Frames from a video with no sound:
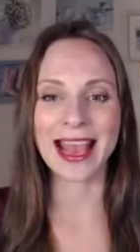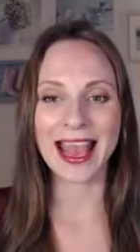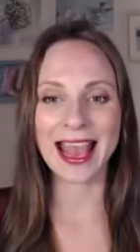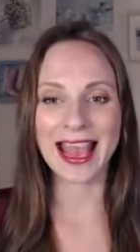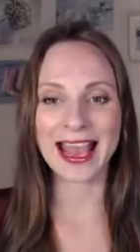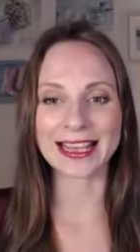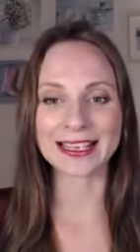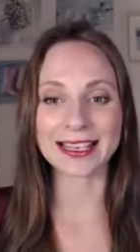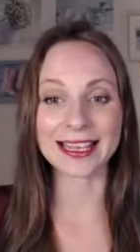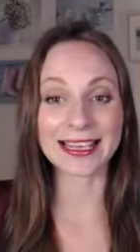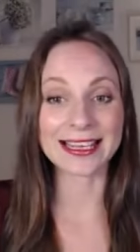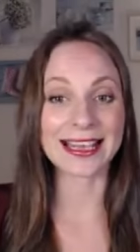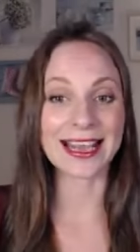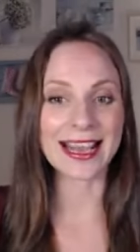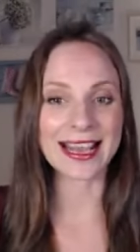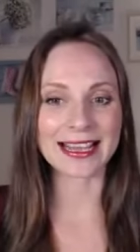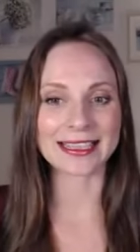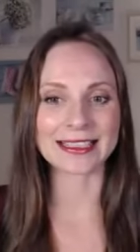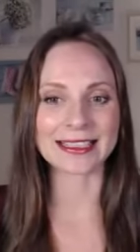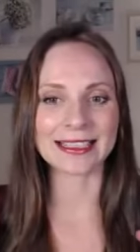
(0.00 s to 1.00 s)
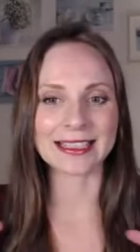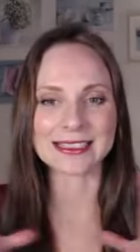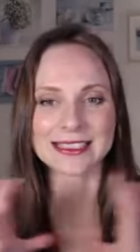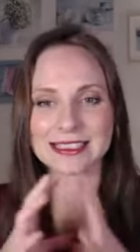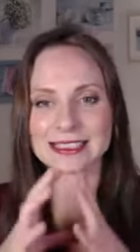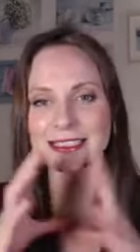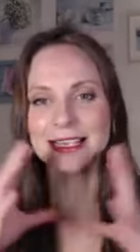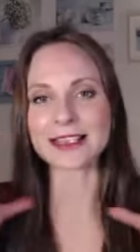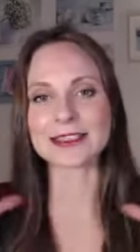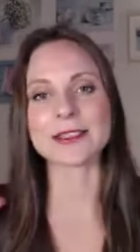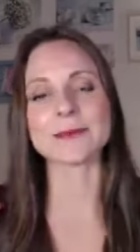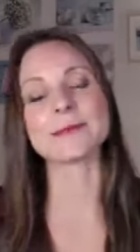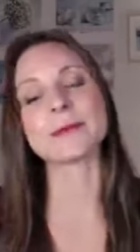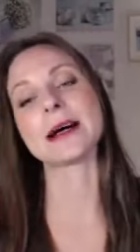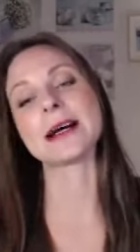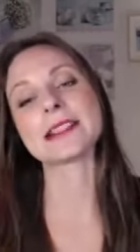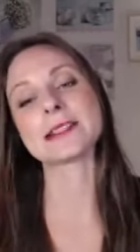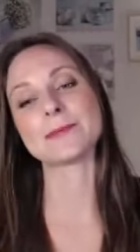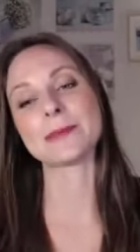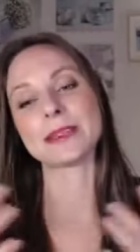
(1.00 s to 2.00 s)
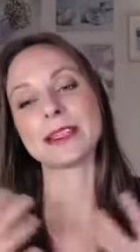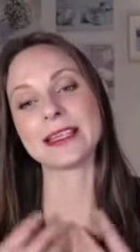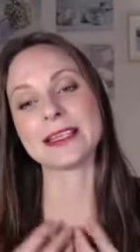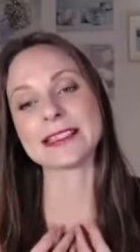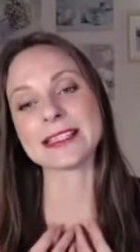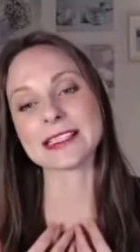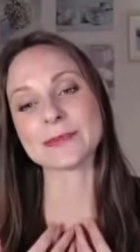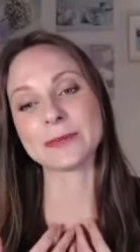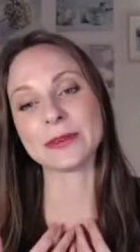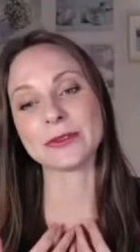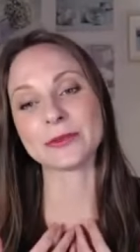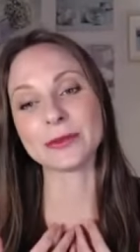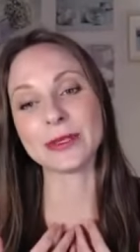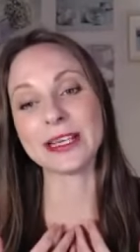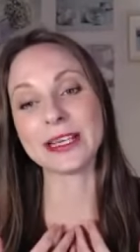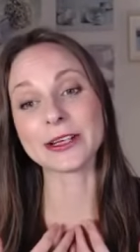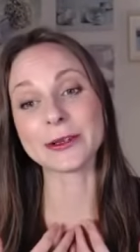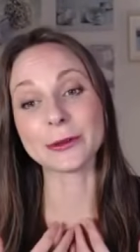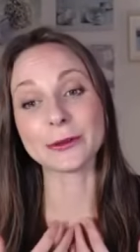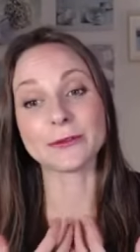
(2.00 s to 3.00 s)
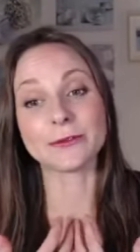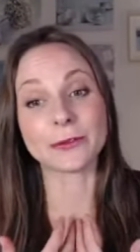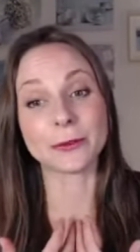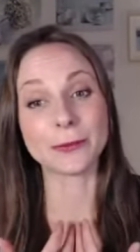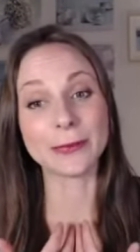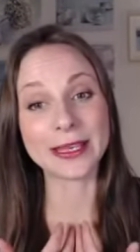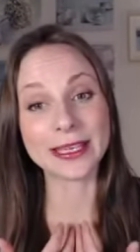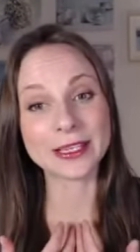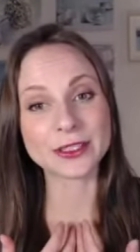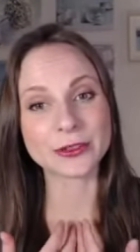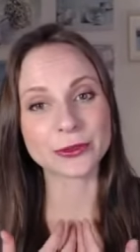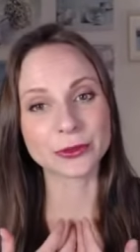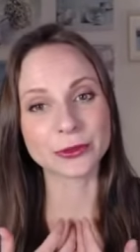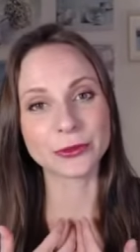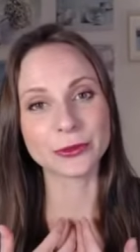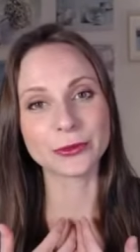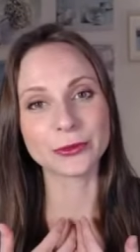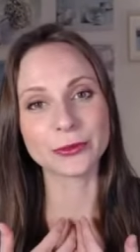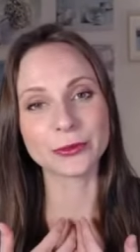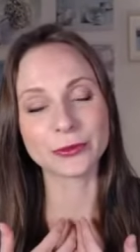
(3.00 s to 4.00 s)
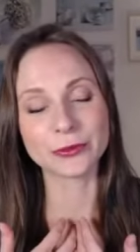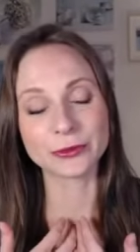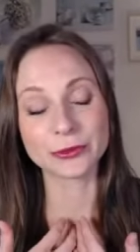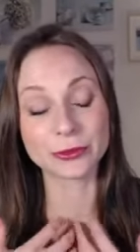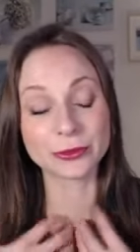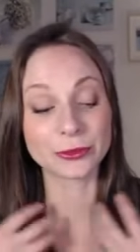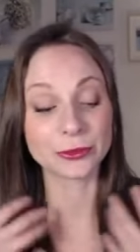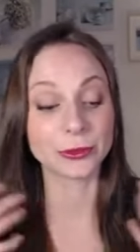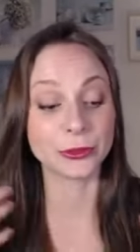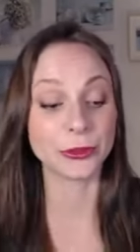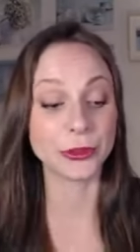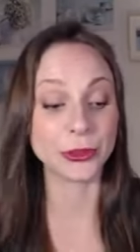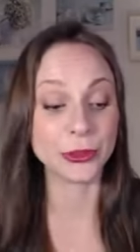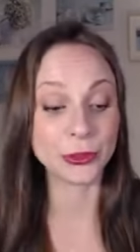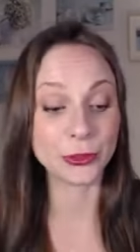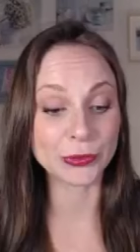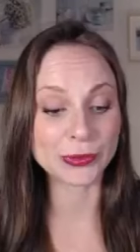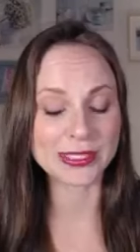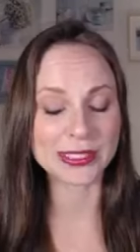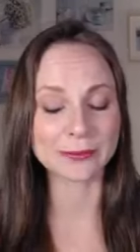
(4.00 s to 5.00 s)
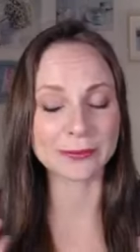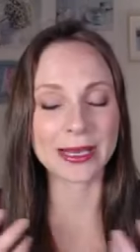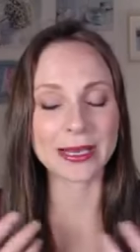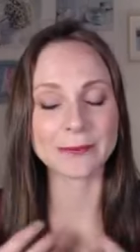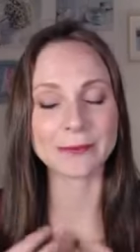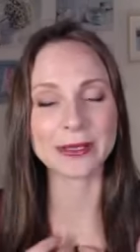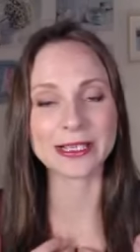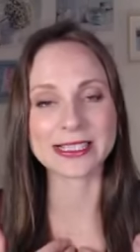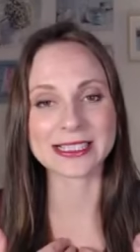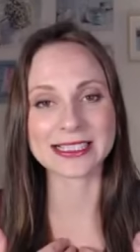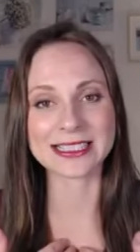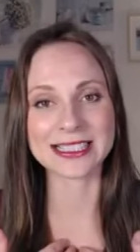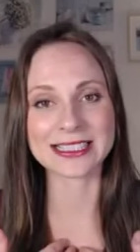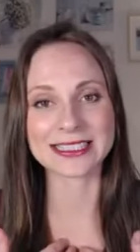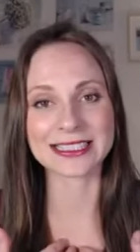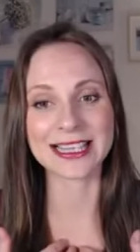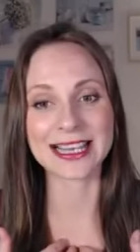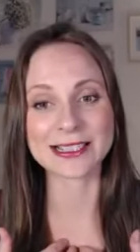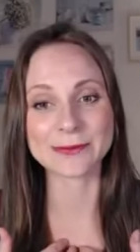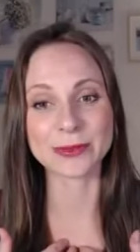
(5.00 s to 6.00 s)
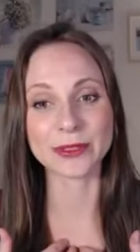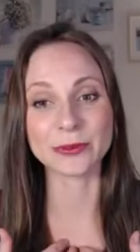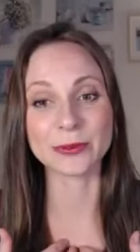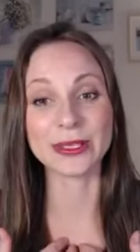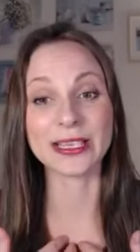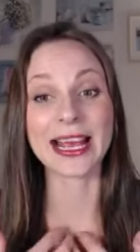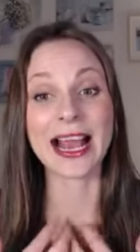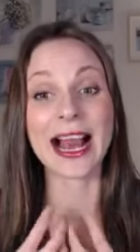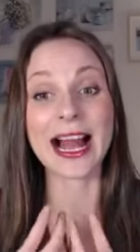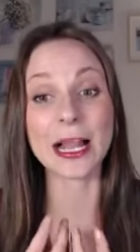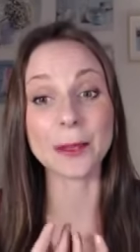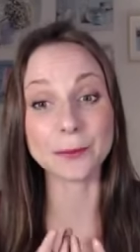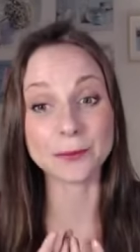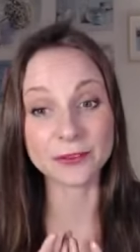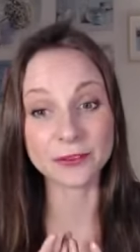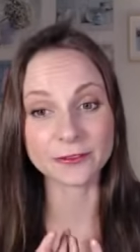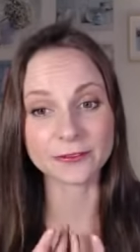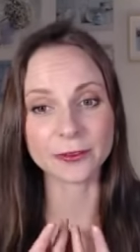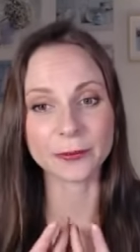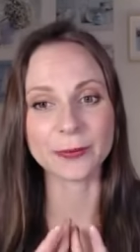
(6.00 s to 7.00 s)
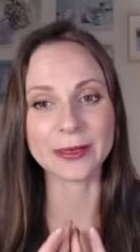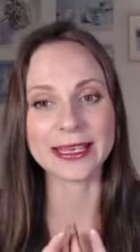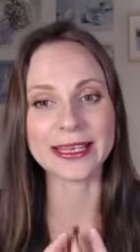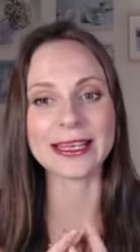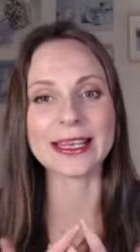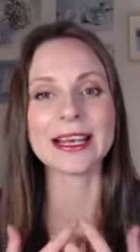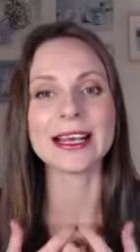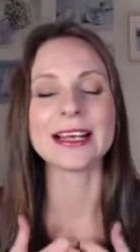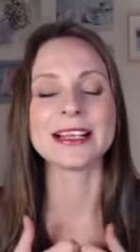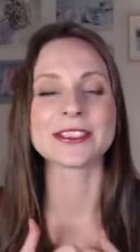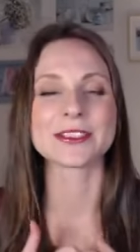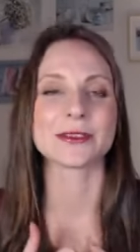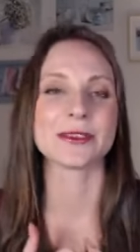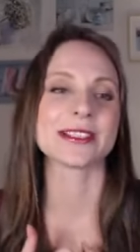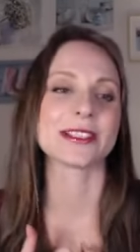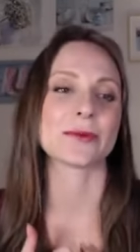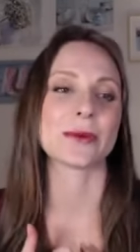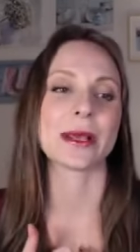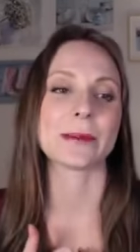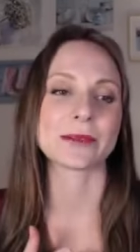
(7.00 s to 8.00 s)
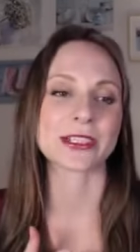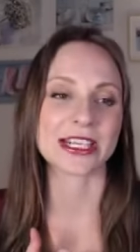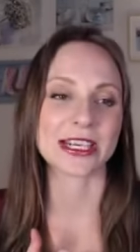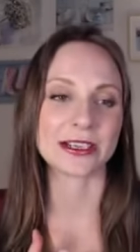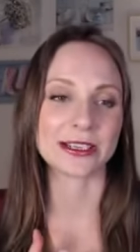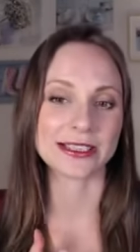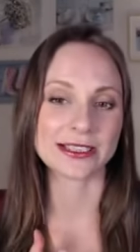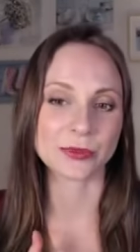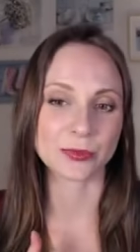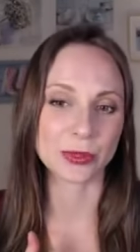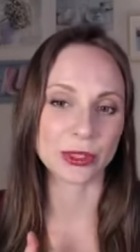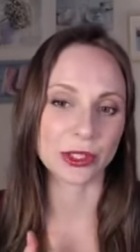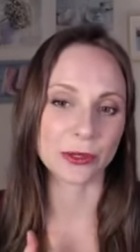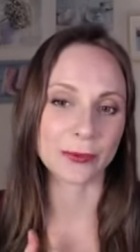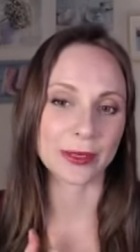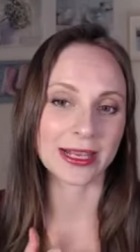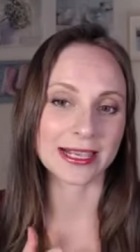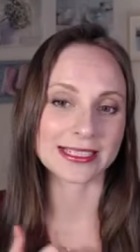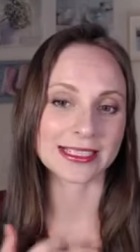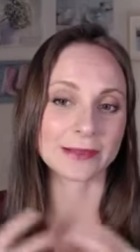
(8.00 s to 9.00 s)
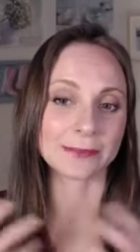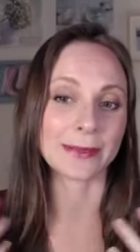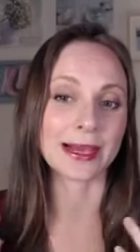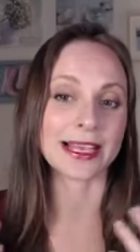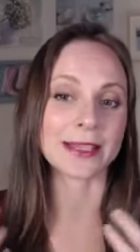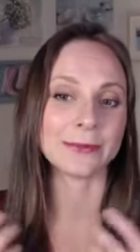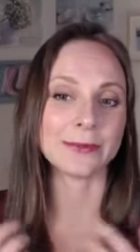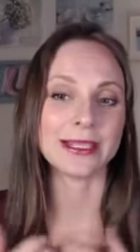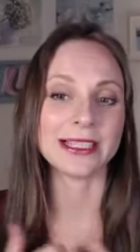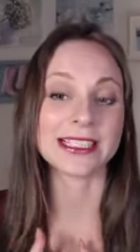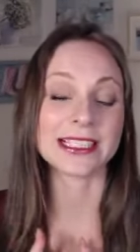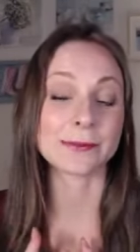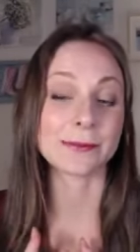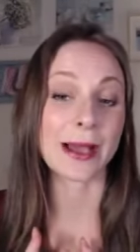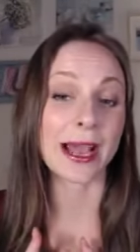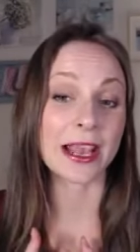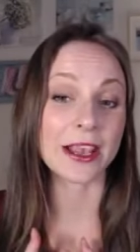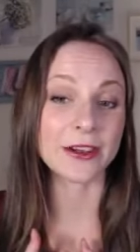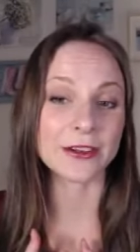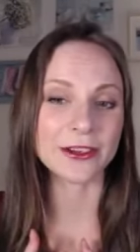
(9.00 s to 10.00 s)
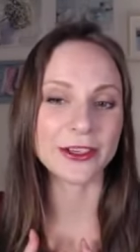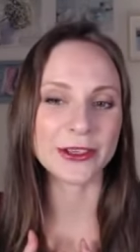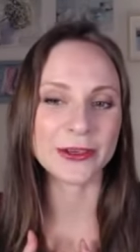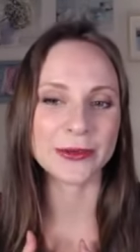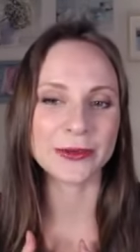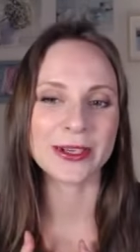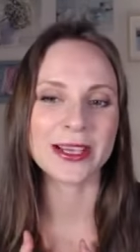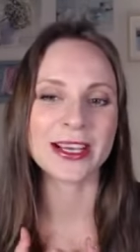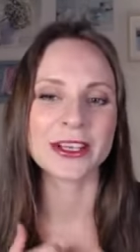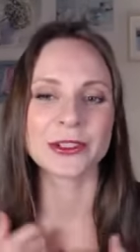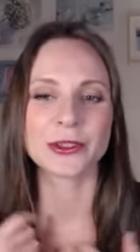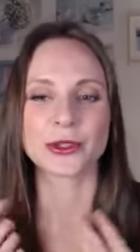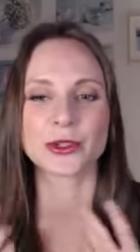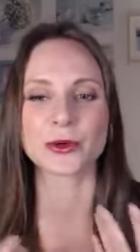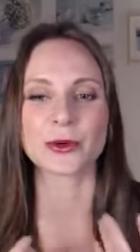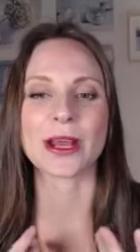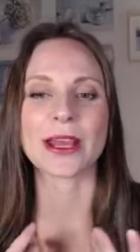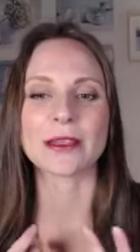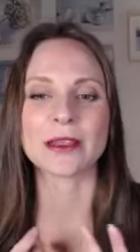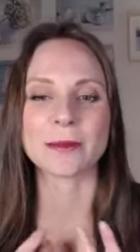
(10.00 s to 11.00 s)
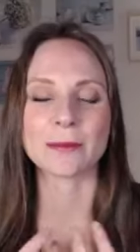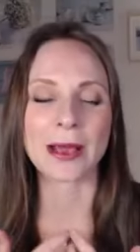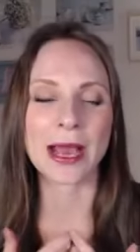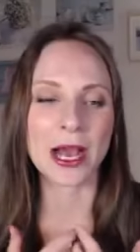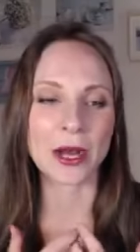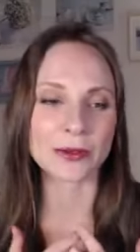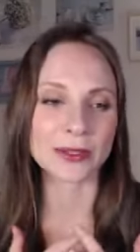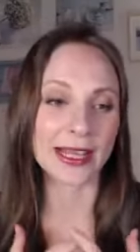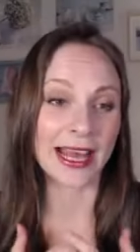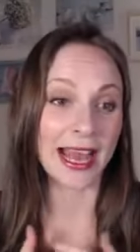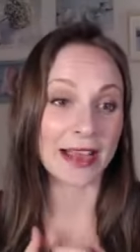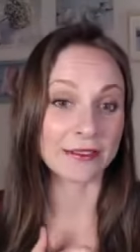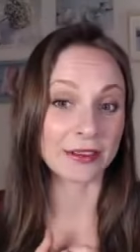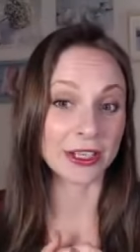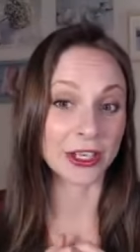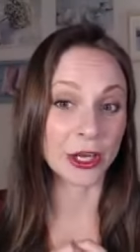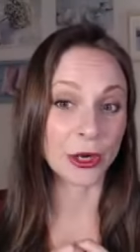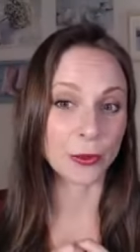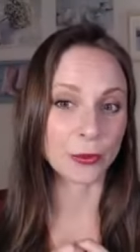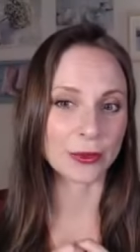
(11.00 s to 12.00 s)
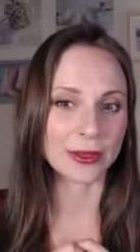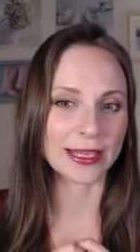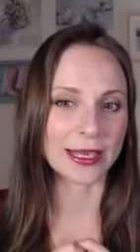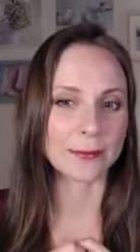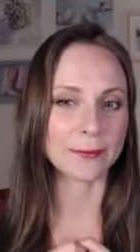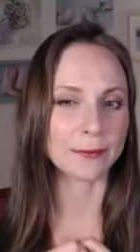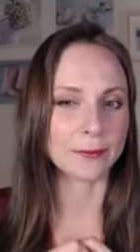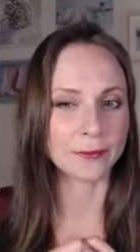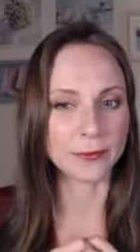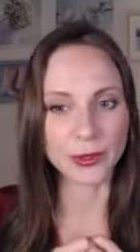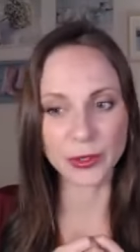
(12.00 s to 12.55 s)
And again, this is not a must, but this has been really cool for me to use in my business. It has been really helpful for me. So this is why I'm sharing this with you, because it might inspire you to try them out and have a go with them.